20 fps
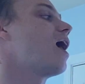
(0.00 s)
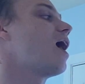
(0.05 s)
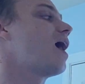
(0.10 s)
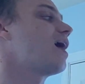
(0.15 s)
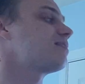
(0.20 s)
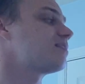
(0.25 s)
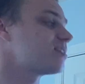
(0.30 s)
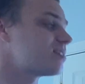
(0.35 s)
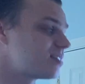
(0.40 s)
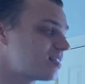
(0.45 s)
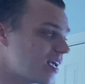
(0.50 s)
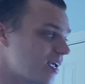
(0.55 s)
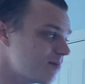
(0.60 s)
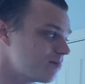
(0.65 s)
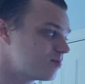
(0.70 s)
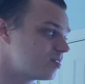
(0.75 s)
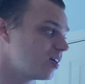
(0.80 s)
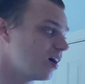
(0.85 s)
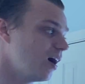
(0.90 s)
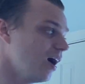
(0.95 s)
At the same
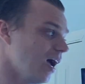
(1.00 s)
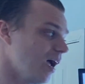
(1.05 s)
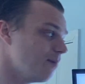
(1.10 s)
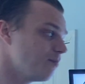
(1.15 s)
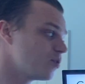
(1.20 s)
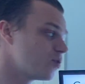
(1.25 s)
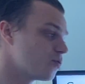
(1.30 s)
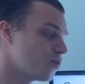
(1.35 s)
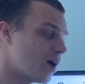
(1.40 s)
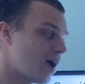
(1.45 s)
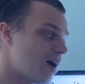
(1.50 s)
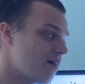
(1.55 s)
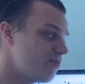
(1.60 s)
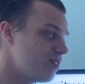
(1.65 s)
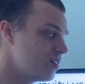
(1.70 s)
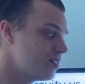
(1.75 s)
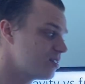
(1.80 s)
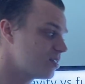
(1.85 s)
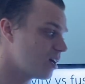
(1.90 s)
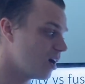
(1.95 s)
time,
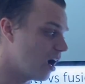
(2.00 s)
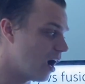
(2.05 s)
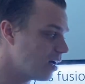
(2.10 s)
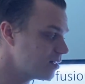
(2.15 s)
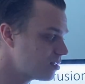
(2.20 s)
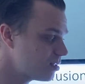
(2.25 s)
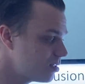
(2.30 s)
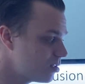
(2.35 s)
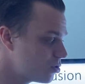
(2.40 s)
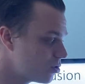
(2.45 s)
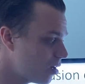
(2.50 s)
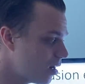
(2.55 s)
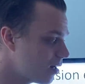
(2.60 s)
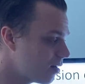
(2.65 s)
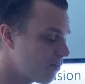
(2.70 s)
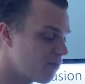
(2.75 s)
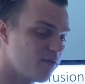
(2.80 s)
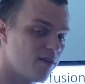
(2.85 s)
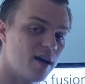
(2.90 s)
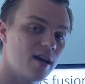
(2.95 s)
gravity is constantly trying
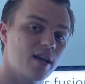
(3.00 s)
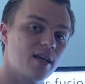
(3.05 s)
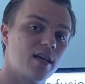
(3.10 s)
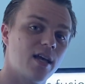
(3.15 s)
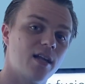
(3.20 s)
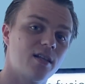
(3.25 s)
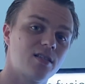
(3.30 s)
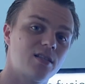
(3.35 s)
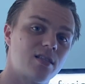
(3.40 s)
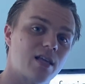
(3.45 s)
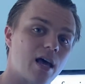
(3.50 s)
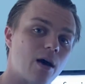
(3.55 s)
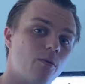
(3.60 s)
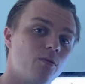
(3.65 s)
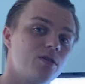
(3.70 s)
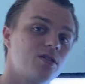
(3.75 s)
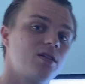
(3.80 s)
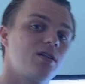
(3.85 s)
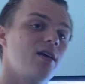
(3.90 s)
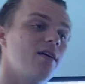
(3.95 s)
to fight against that,
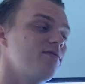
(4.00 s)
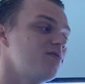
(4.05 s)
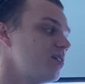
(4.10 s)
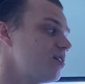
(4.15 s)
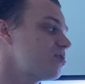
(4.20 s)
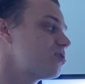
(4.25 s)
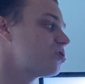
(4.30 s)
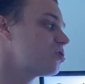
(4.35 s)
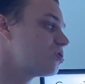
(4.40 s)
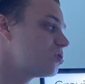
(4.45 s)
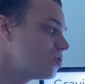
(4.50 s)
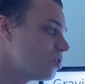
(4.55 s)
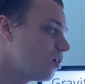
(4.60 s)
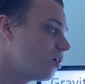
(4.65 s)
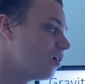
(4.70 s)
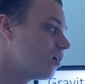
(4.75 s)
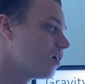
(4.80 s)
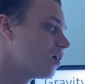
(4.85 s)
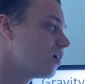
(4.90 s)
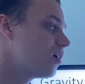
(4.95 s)
which gives a
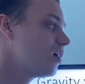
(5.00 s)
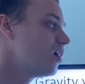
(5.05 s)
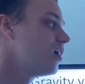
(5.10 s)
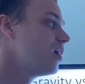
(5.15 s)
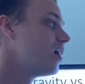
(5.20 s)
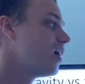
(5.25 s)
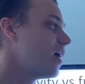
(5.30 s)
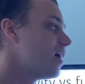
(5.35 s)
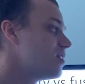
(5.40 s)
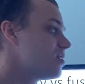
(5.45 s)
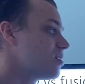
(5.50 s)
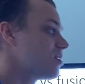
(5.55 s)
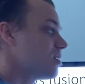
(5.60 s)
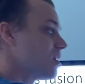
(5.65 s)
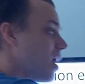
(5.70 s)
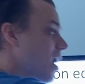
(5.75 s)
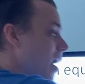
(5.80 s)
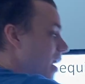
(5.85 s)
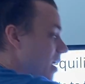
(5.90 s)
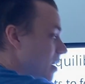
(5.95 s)
star its
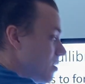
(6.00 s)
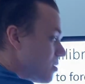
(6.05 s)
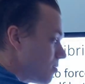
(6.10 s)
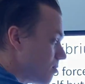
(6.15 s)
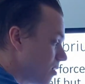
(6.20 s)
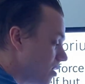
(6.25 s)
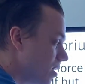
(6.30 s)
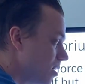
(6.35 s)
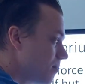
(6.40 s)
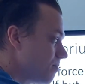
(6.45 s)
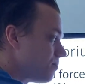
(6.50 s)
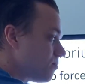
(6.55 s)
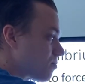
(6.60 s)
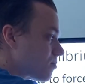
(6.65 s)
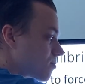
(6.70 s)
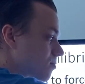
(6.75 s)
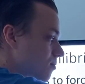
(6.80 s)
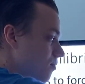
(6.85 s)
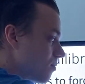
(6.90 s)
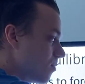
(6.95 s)
size, right?
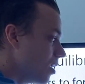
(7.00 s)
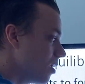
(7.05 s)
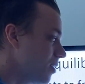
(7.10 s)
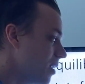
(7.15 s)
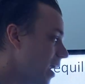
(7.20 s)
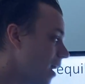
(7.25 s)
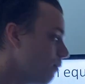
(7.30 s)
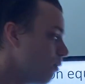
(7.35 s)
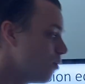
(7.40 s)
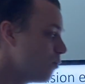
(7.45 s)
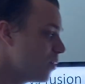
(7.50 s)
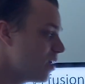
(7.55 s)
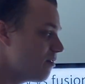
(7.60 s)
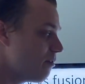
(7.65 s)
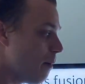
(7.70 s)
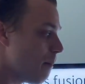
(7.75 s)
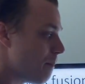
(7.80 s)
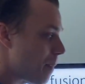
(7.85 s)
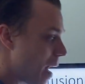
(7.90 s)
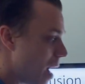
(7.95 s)
Now, when we have
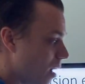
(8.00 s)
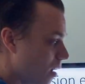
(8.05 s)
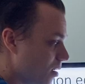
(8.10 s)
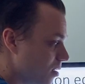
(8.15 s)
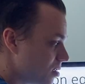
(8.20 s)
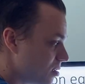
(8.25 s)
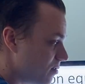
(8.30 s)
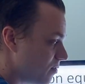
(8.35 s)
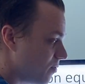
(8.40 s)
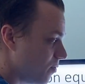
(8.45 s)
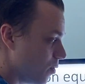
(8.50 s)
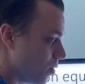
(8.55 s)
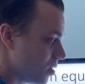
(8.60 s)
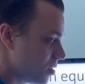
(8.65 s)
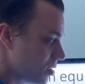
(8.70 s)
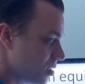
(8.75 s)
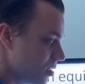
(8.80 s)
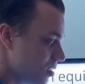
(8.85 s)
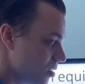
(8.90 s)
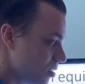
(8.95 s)
a balance of
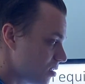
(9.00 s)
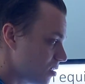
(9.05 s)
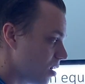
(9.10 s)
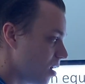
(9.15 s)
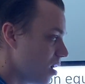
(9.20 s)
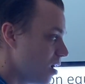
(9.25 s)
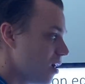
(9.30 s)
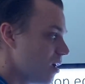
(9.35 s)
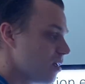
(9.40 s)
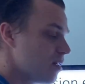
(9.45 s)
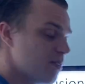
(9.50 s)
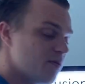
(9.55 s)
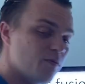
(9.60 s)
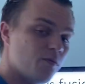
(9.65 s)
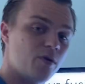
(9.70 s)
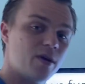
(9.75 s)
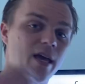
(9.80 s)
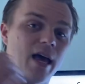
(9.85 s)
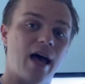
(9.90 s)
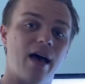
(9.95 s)
forces,
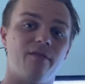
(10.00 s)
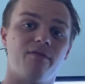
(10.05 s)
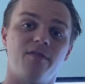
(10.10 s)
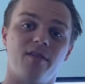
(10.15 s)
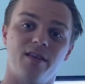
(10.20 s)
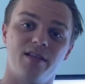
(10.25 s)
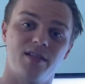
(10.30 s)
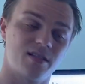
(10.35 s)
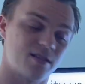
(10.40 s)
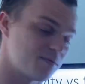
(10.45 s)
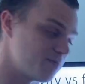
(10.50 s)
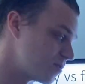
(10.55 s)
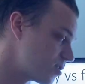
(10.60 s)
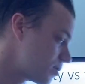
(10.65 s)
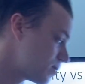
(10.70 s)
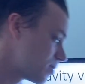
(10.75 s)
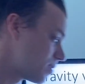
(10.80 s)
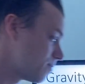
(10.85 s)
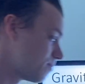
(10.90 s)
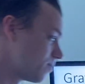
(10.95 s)
we have this
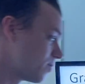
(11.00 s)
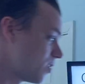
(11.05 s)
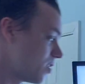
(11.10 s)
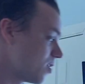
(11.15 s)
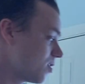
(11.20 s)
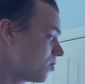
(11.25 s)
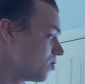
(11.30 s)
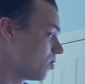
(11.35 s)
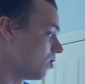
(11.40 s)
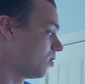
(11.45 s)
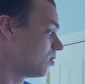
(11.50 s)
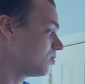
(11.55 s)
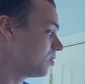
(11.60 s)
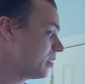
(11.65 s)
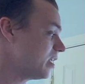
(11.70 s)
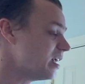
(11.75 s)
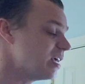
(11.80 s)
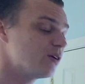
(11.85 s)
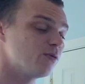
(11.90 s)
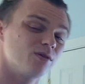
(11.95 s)
thing called
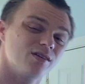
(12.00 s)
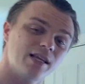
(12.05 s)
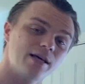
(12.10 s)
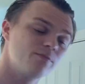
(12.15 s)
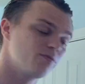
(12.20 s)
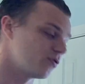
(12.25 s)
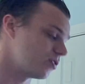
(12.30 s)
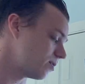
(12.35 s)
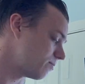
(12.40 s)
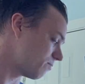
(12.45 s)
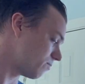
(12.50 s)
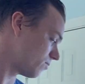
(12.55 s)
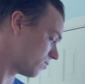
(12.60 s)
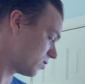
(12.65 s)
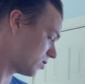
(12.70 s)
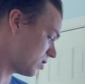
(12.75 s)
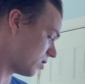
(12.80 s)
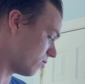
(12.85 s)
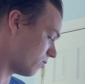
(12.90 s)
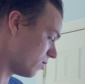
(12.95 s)
equilibrium.
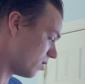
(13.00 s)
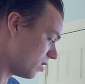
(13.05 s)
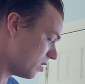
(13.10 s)
So,